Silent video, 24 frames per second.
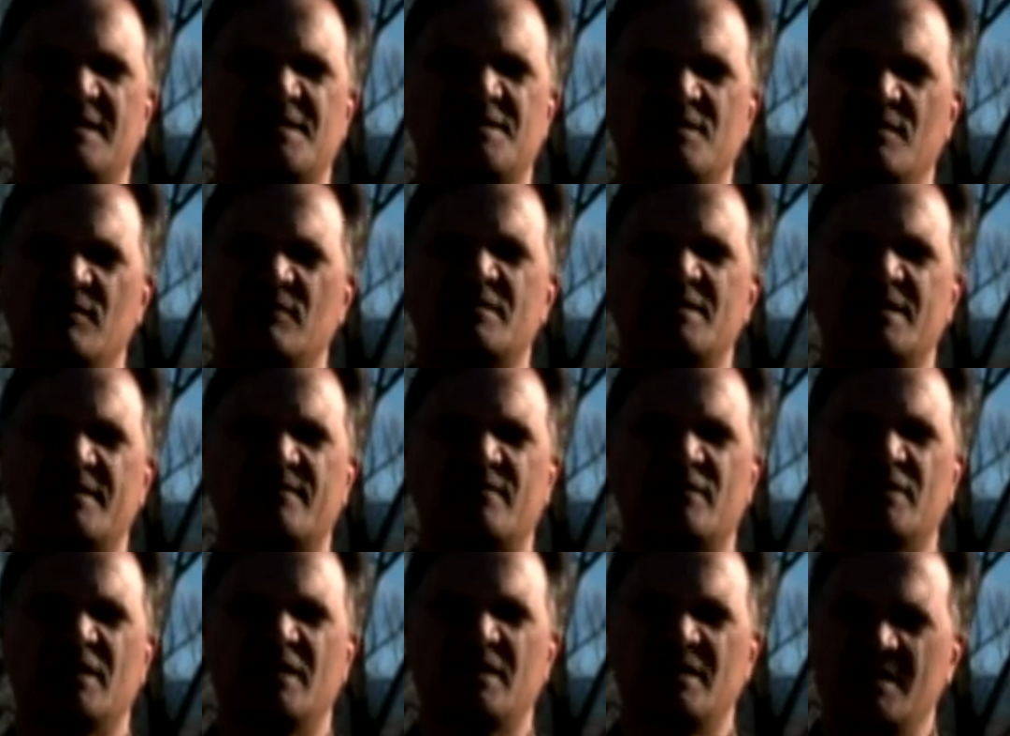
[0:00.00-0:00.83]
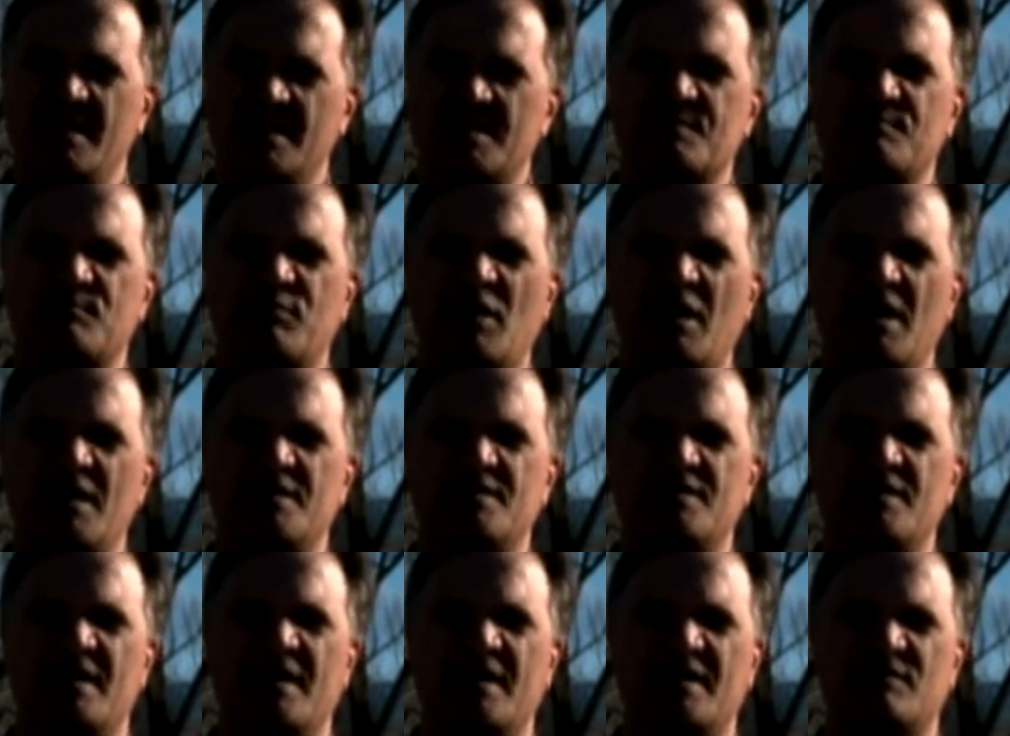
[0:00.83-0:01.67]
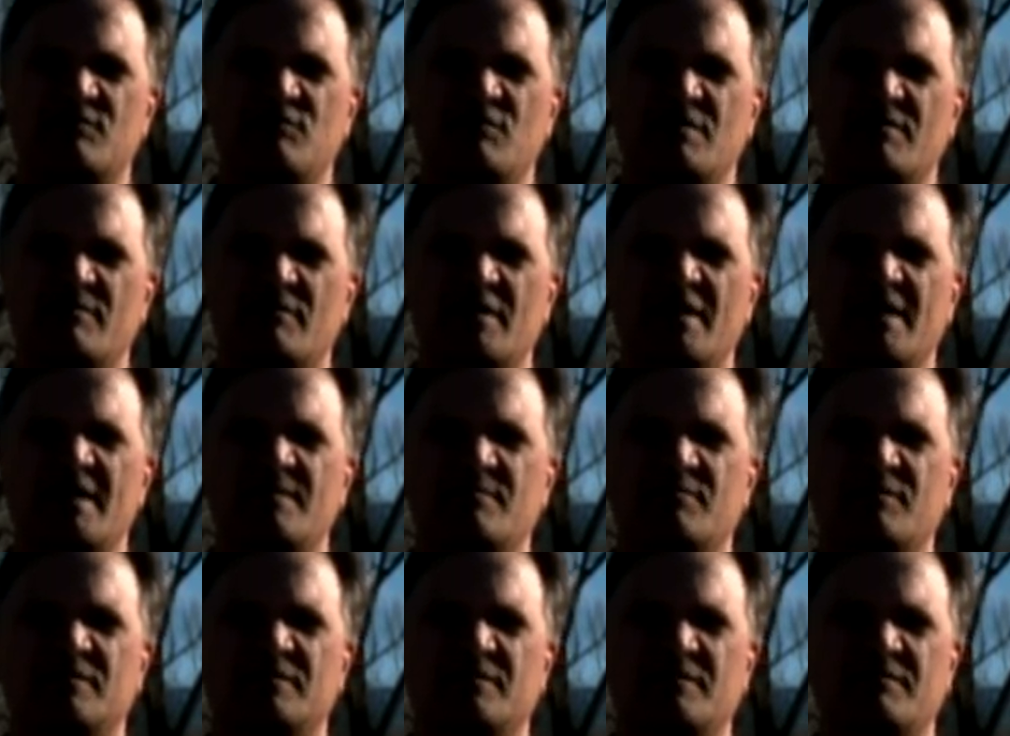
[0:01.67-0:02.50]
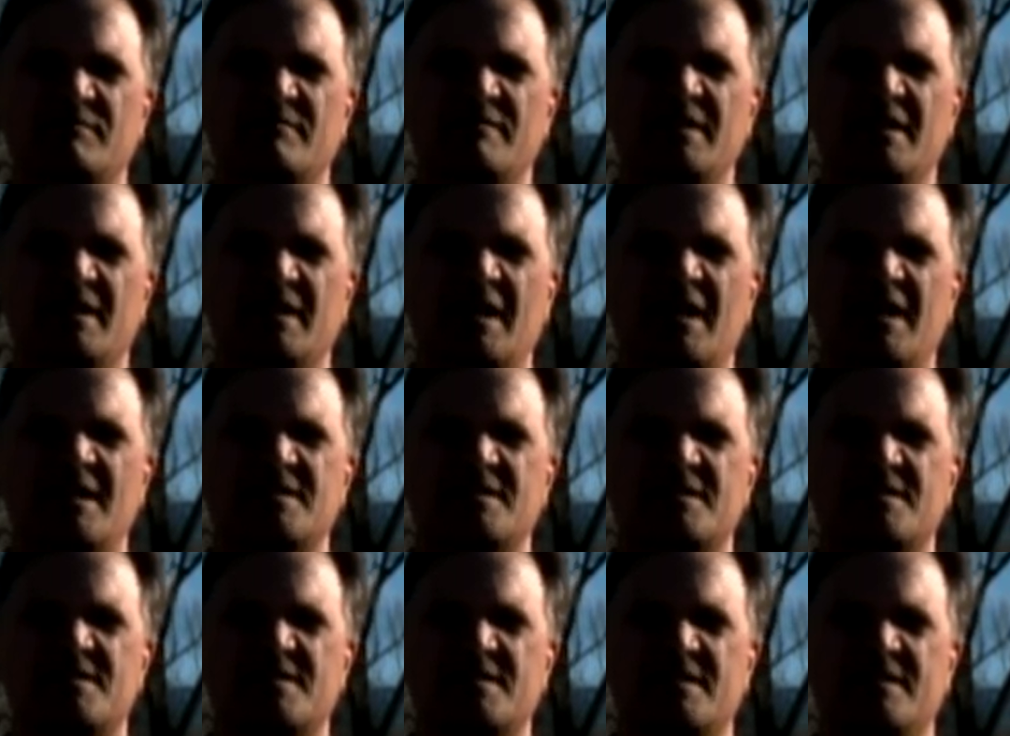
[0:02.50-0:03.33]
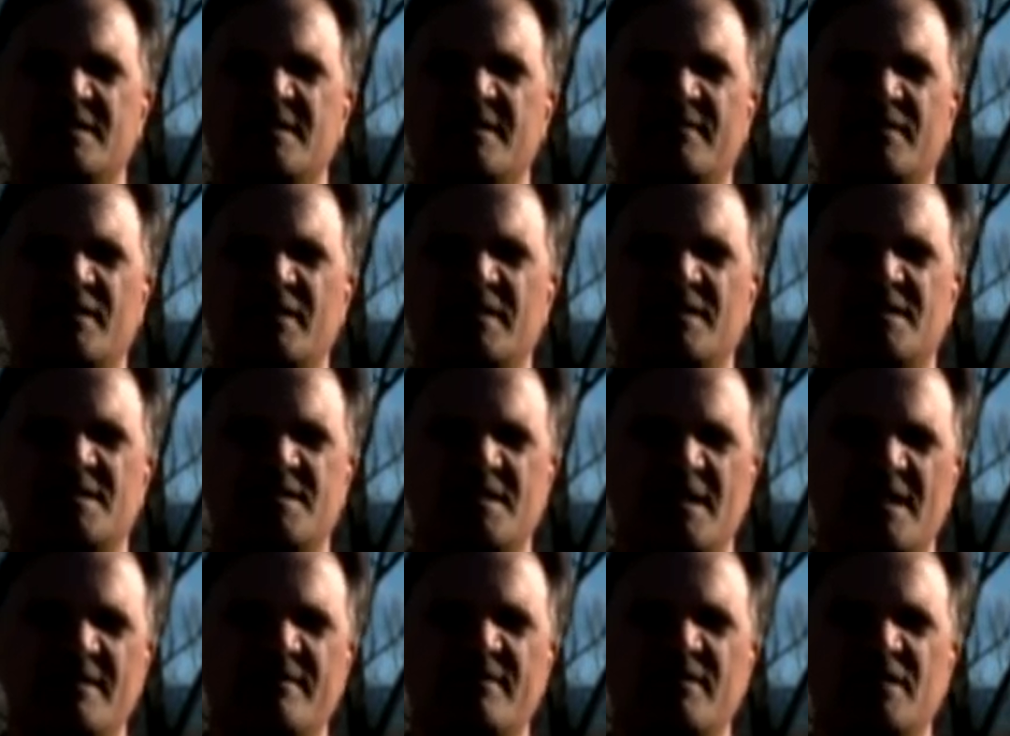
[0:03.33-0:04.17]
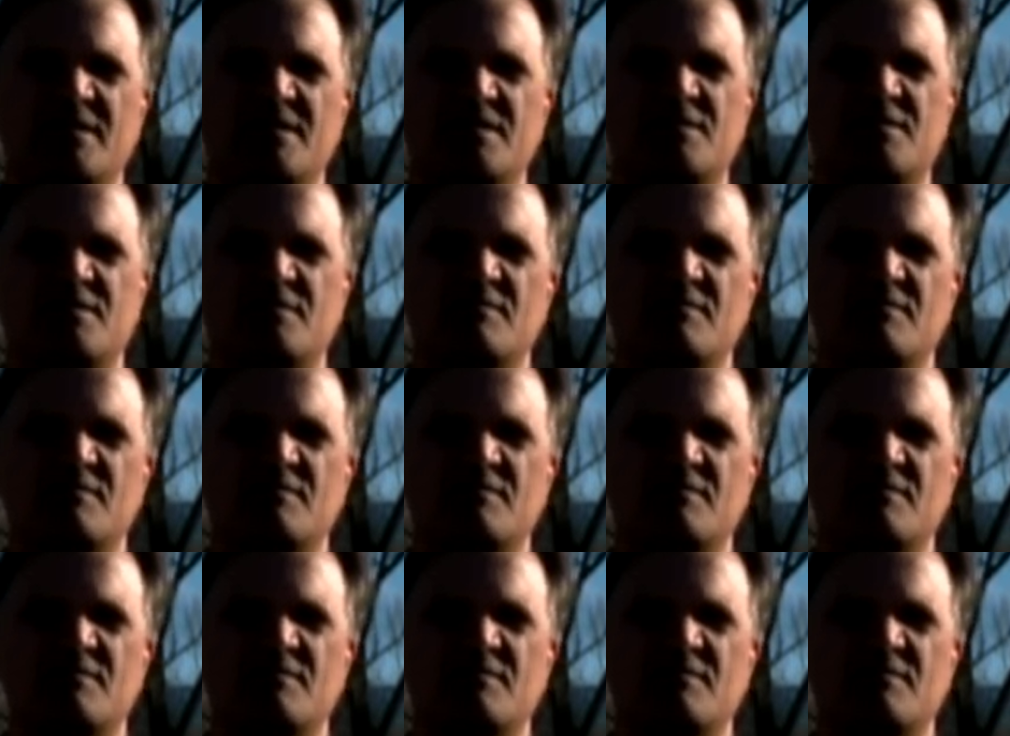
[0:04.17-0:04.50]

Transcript: it's no different on this project. We were able to realize a significant savings